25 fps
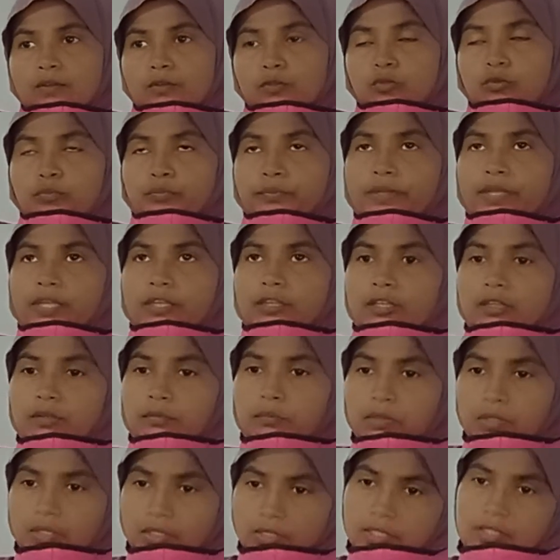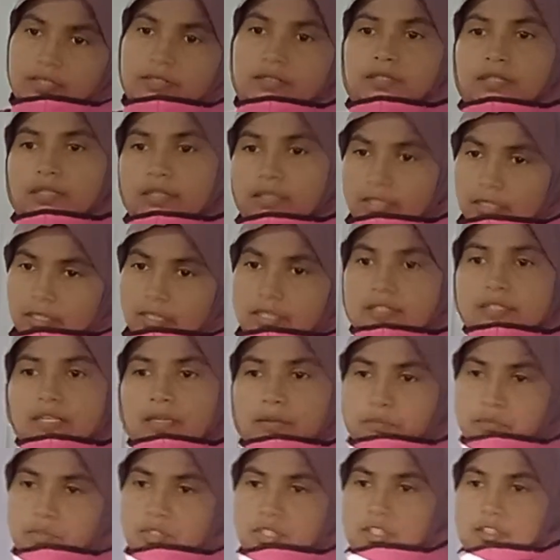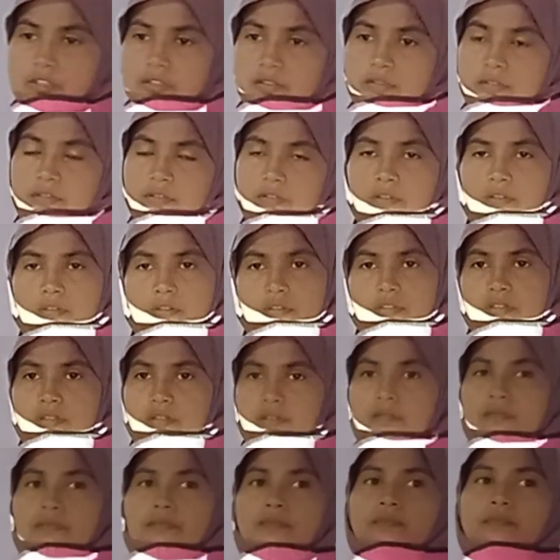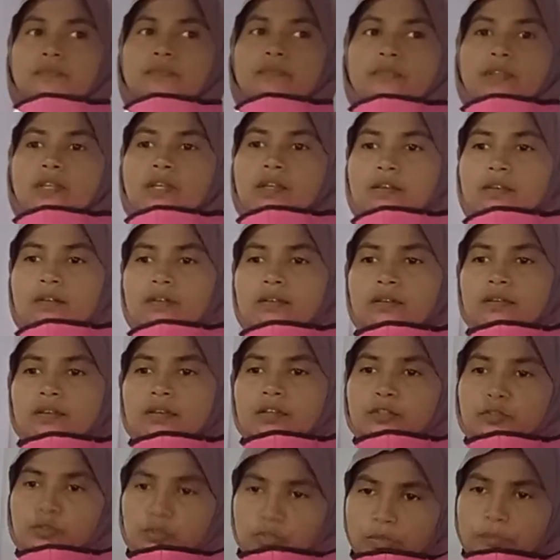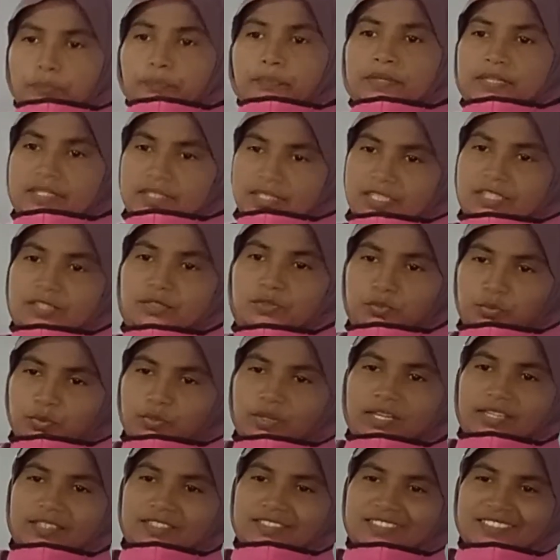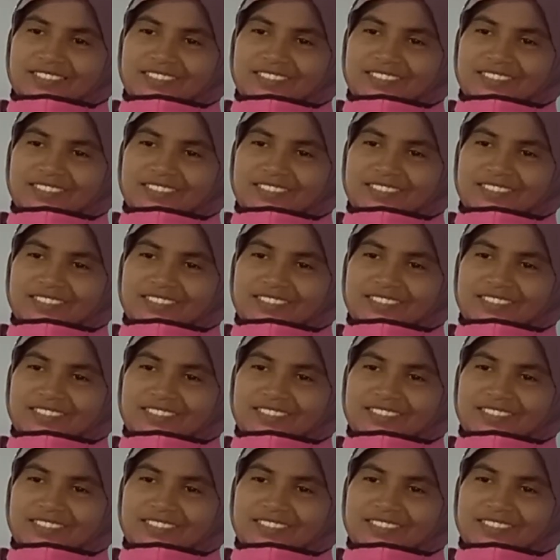To make them interesting in a subject. Okay. To impress the students.